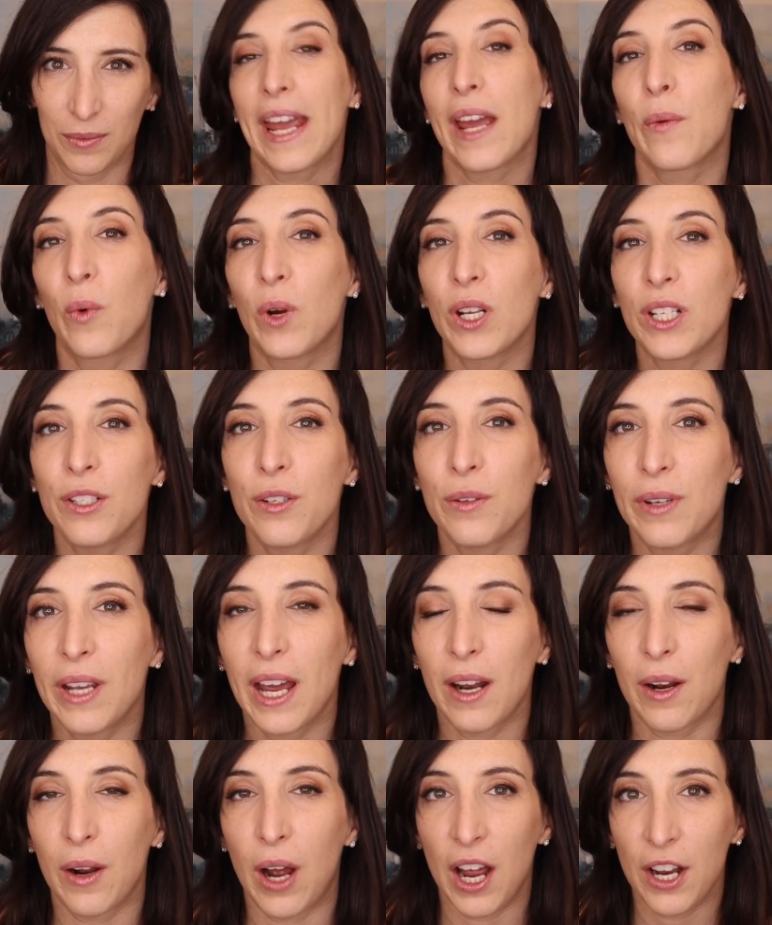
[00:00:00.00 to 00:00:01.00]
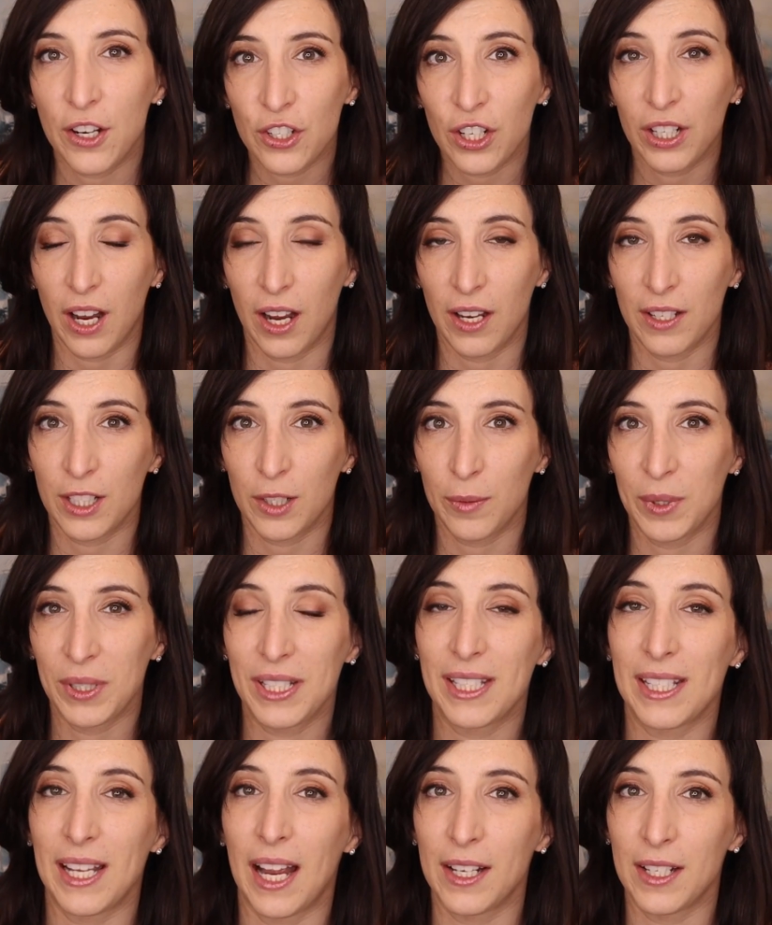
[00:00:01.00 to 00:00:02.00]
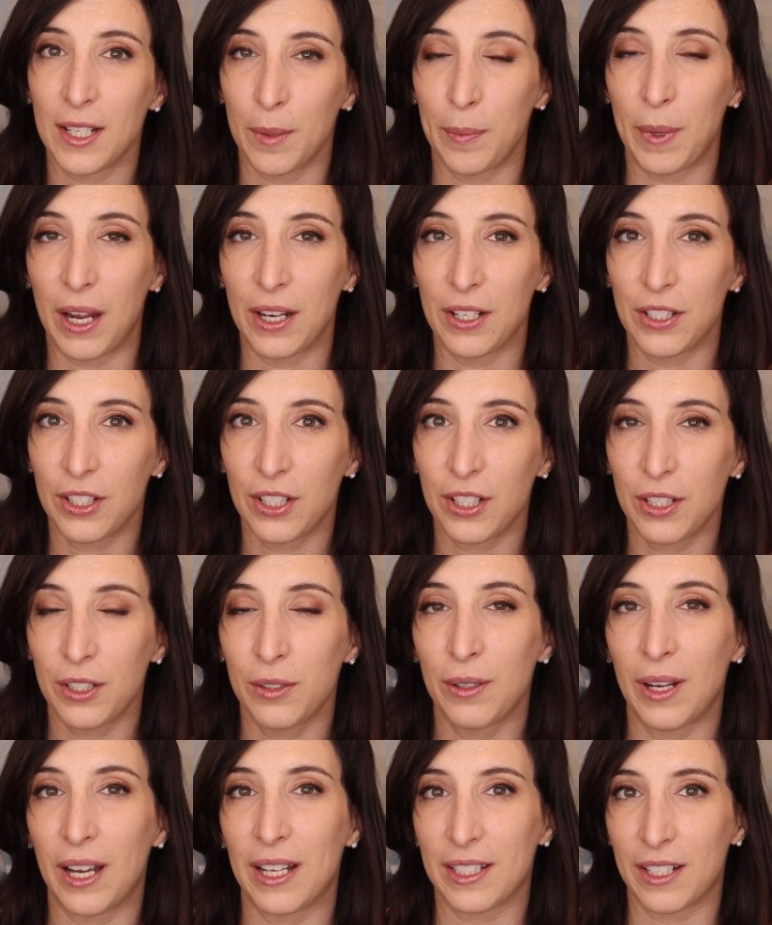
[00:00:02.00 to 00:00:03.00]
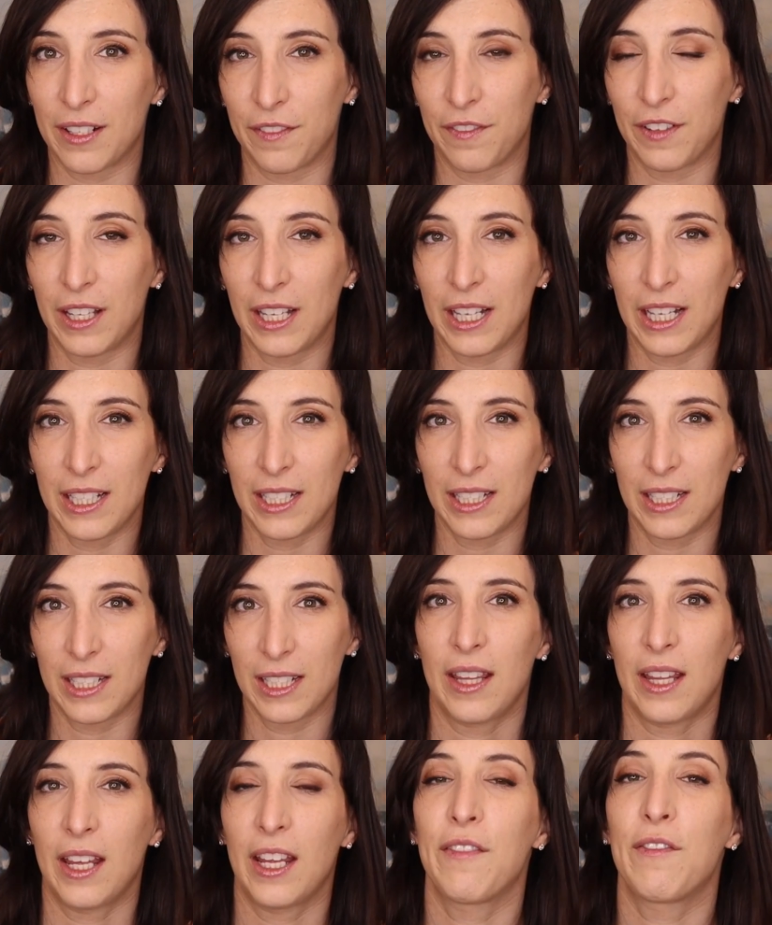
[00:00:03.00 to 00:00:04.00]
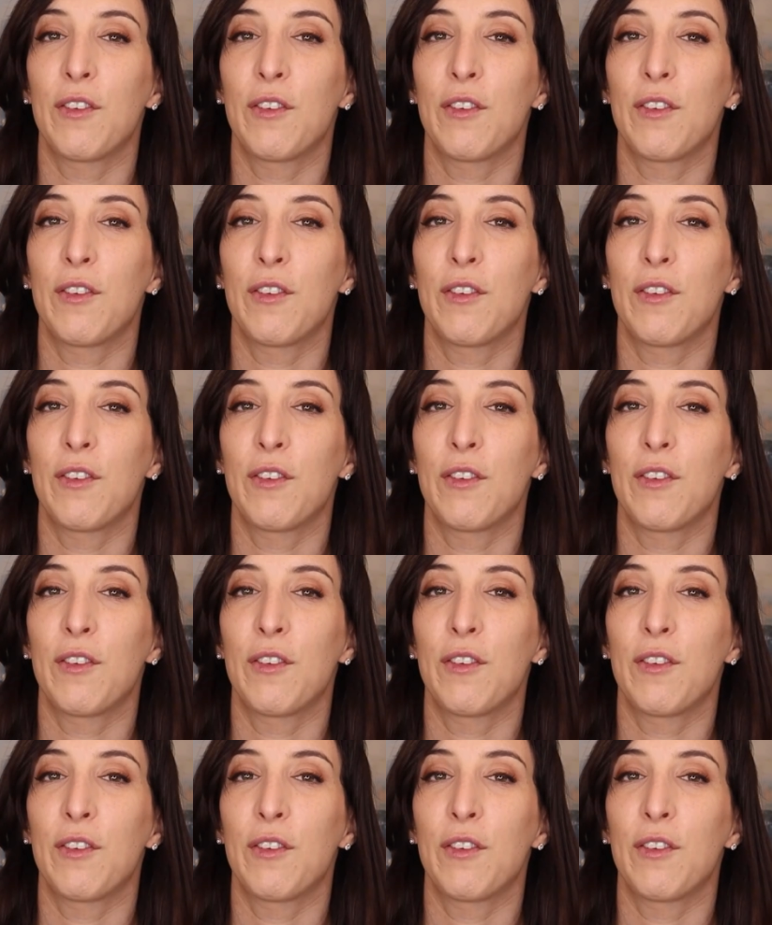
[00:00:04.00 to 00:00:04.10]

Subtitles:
And once you get 100 customers signed up under you as an affiliate, they give